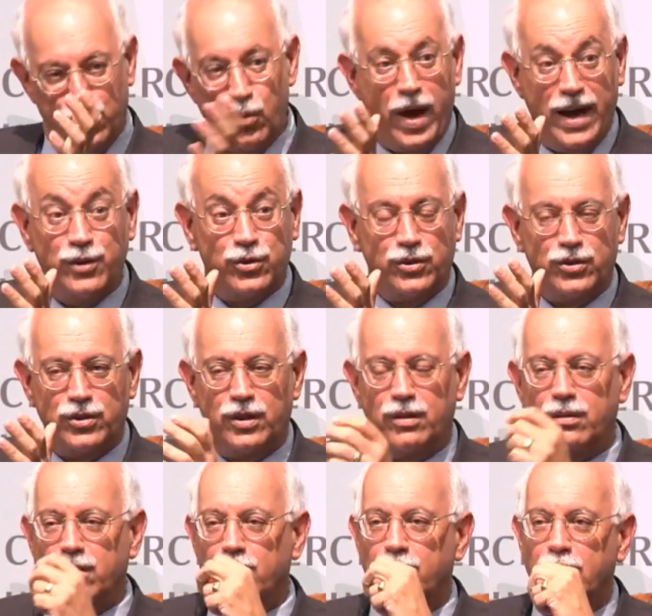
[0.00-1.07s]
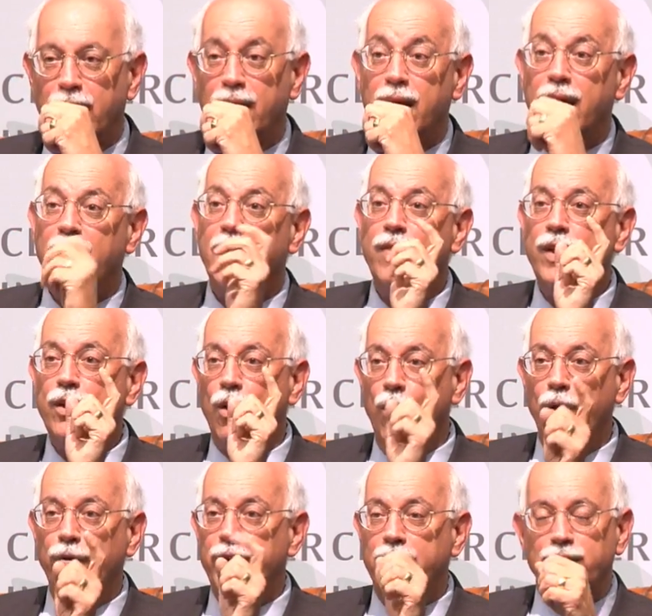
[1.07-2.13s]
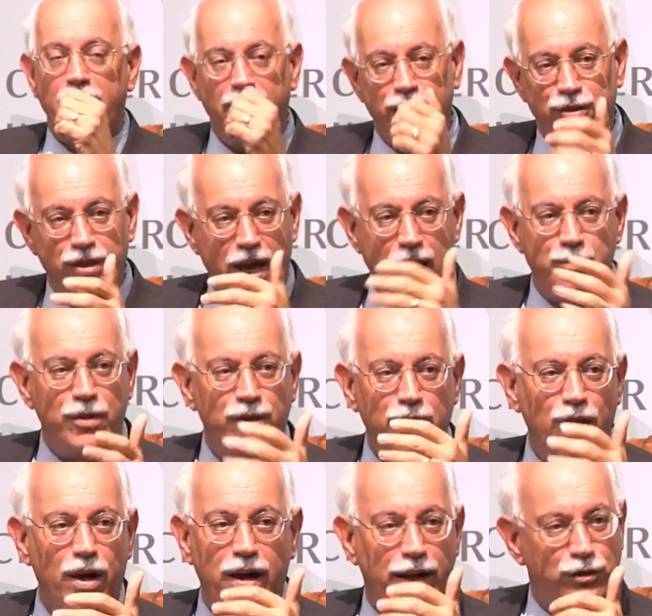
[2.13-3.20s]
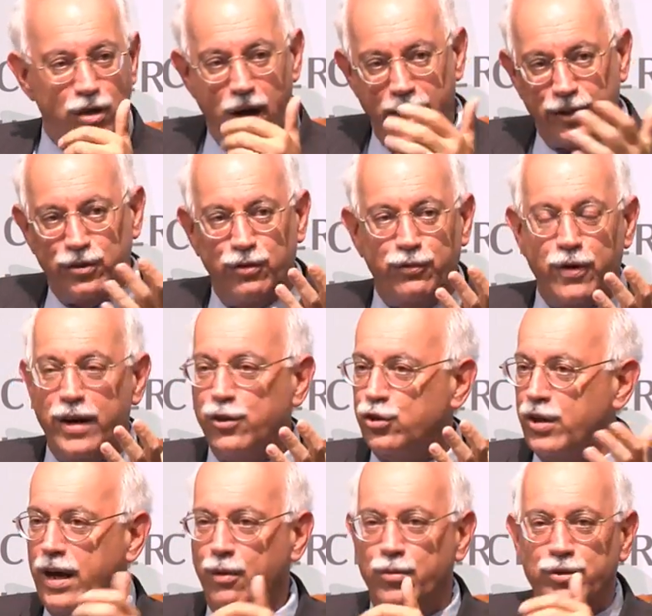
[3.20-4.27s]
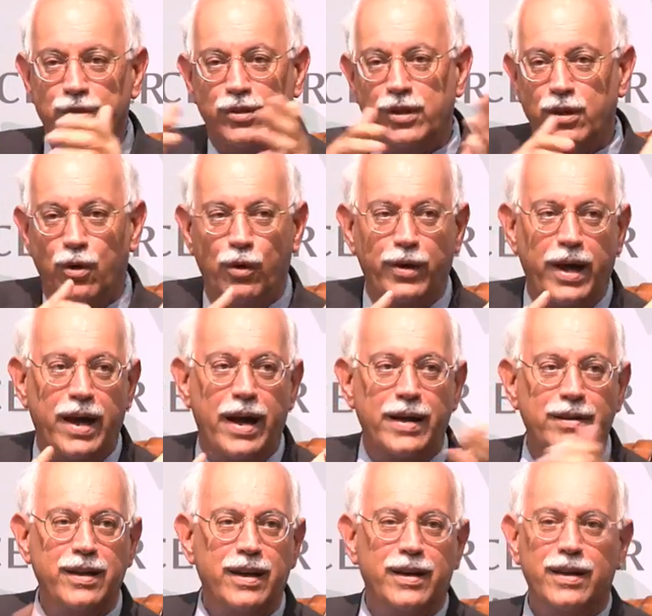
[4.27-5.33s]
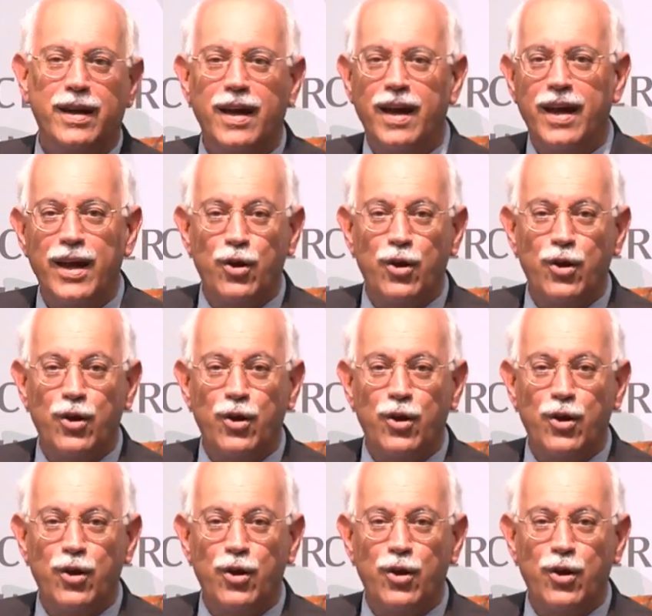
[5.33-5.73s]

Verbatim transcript: a new agency. Okay? In the old days, I examined the, and I talked to Fred Schieck was in the old AID, and he,